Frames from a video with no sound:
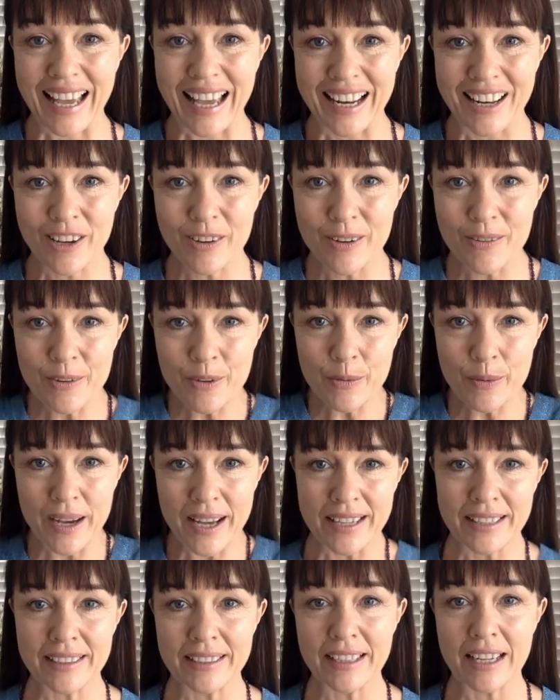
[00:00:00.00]
Hello
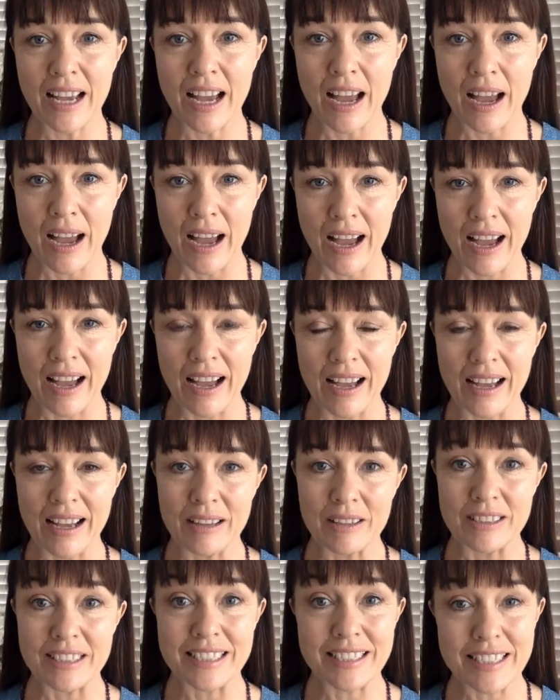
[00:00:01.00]
everyone.
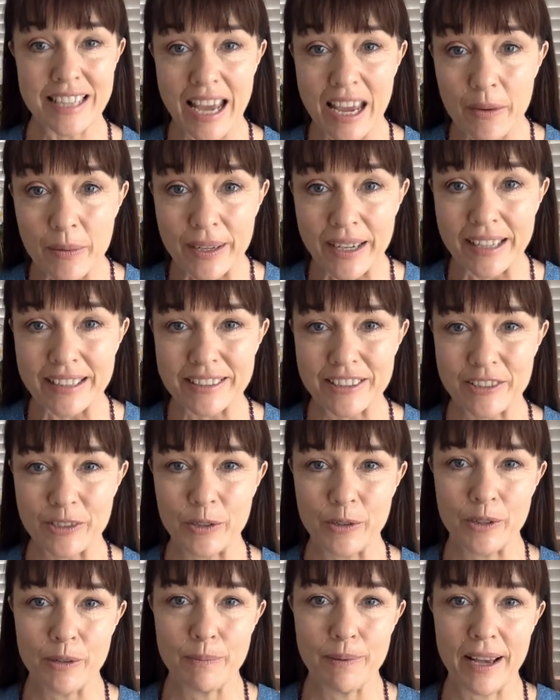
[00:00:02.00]
Today we're going to
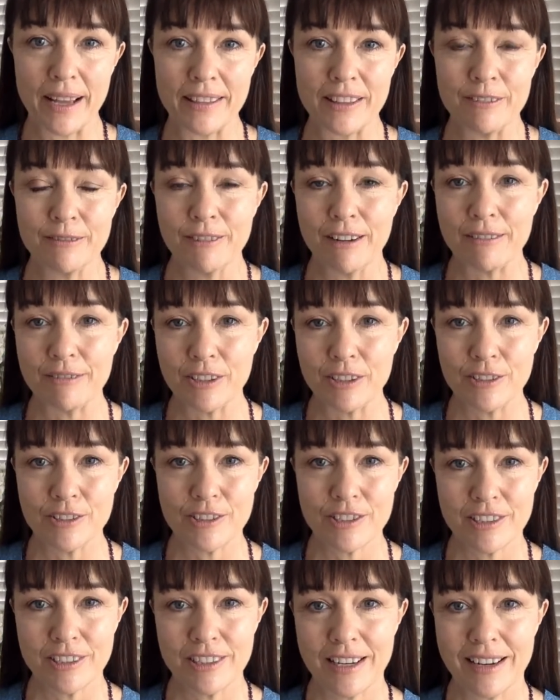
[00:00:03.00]
talk about the
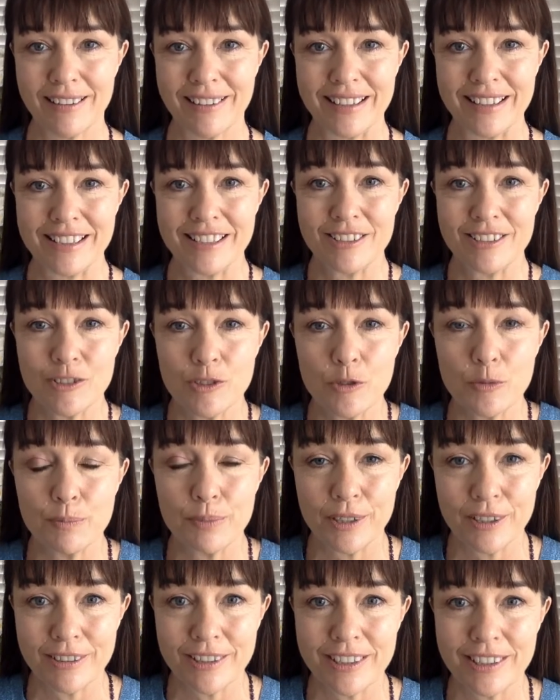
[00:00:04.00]
revolutionary
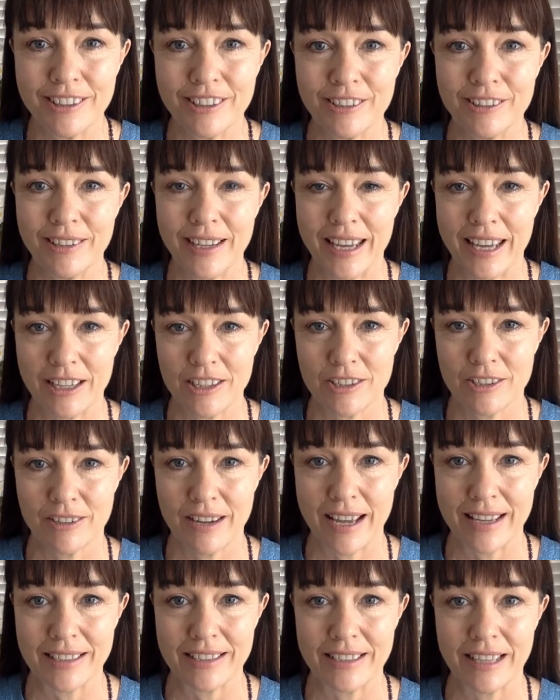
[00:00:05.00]
supercritical
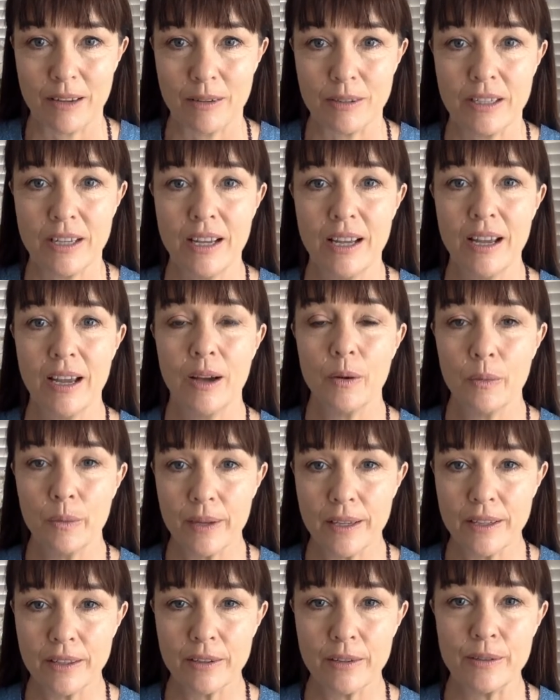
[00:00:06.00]
extracts that
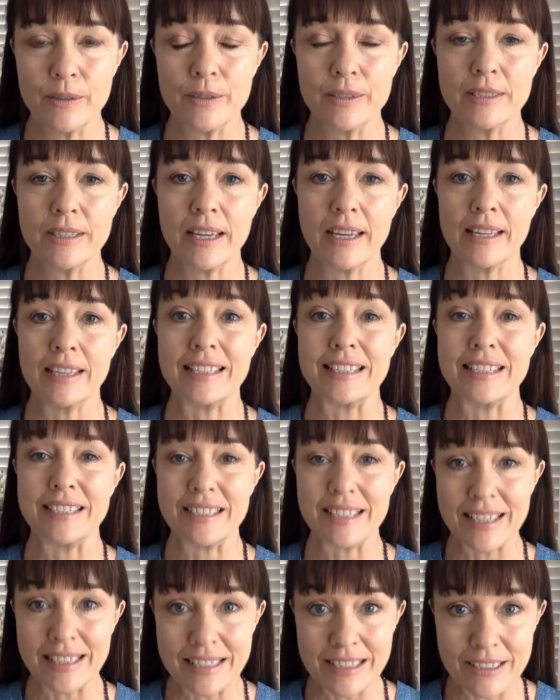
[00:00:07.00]
we use
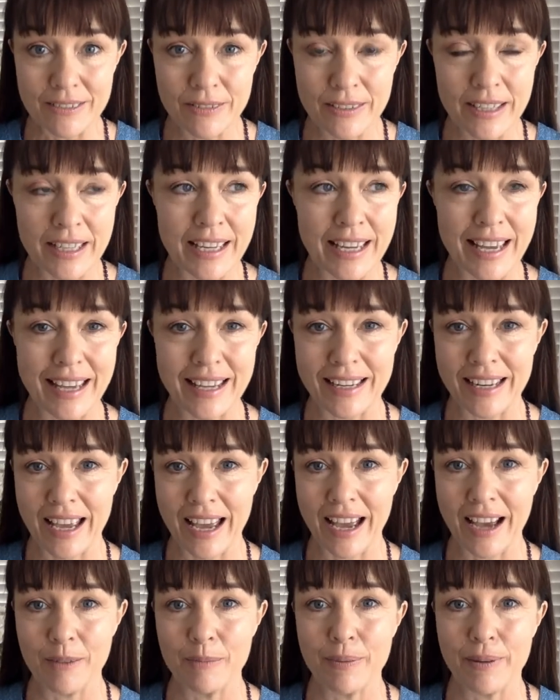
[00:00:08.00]
extensively in
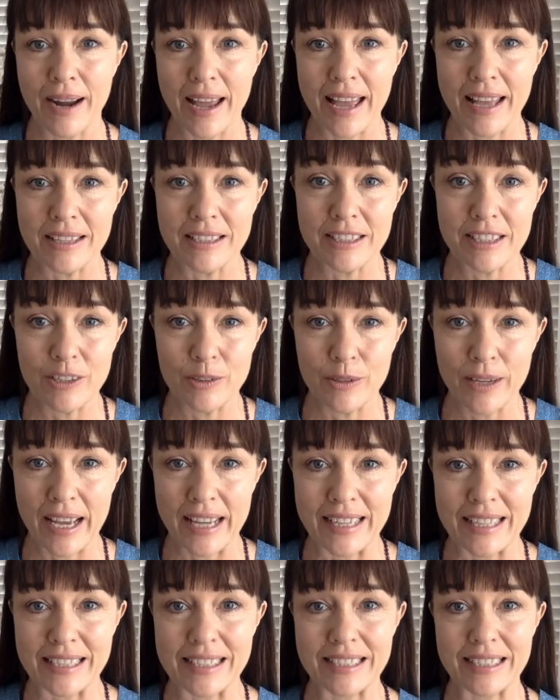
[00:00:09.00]
our brands, the
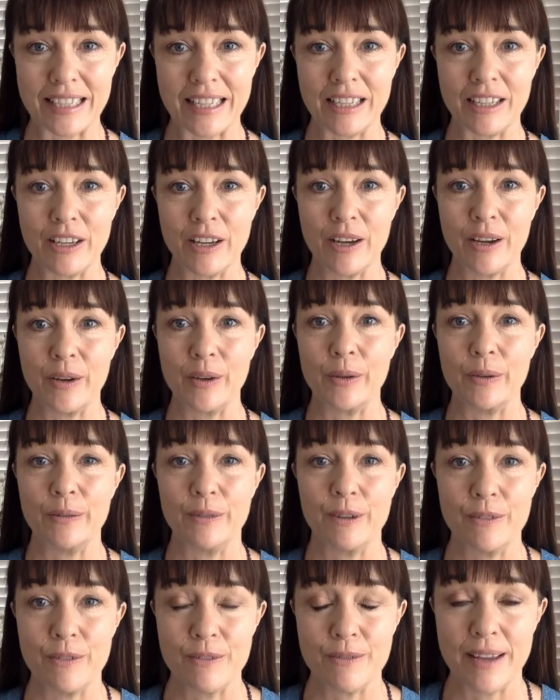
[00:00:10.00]
Organic Skin Co,
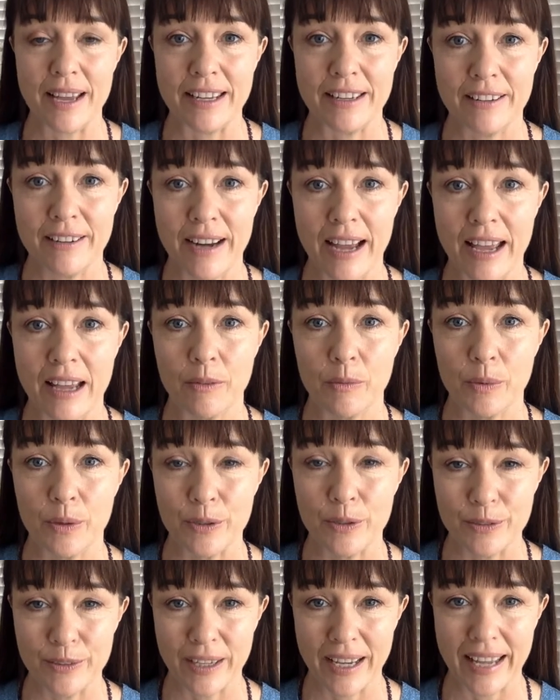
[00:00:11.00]
River Vader at
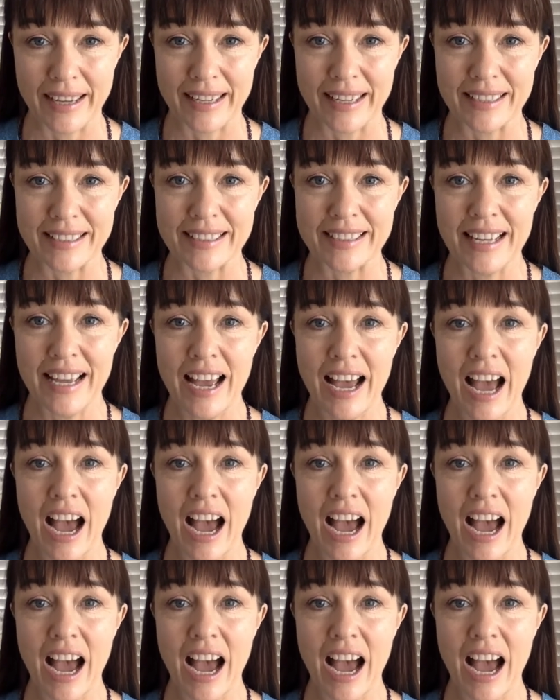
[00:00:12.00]
World Organics.